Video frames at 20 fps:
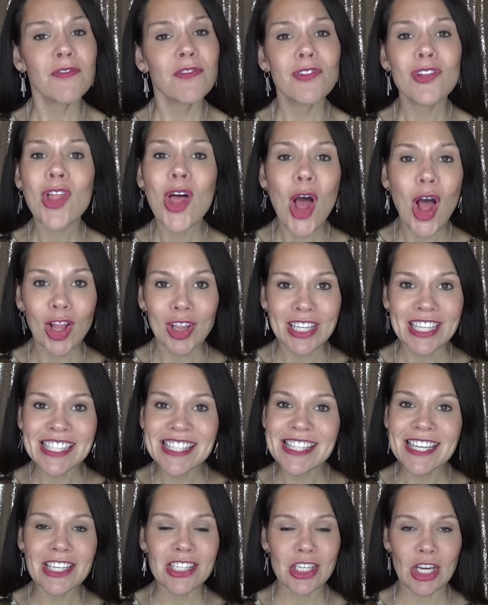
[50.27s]

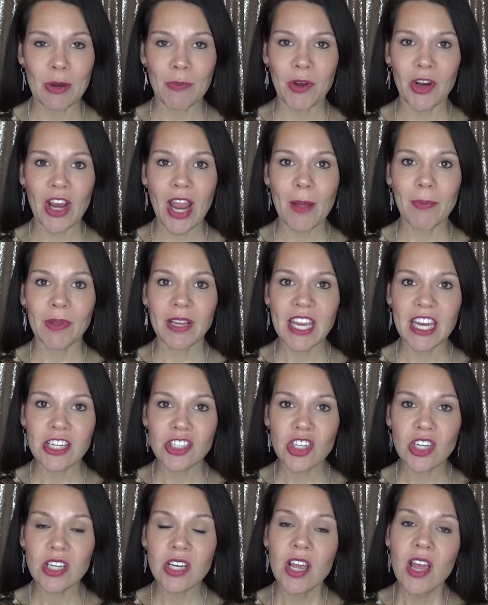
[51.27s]
flawless Jamberry
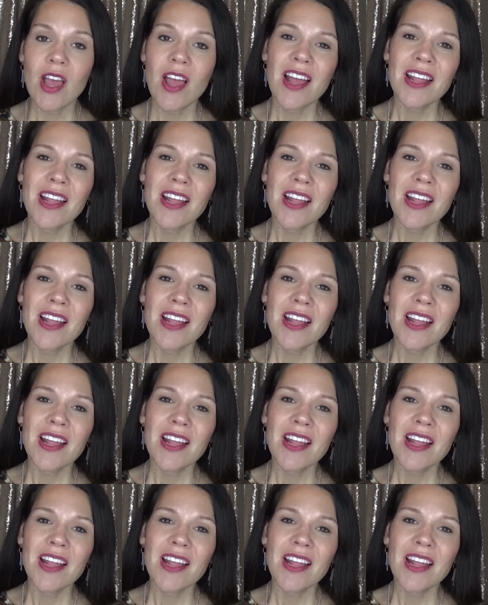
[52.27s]
application,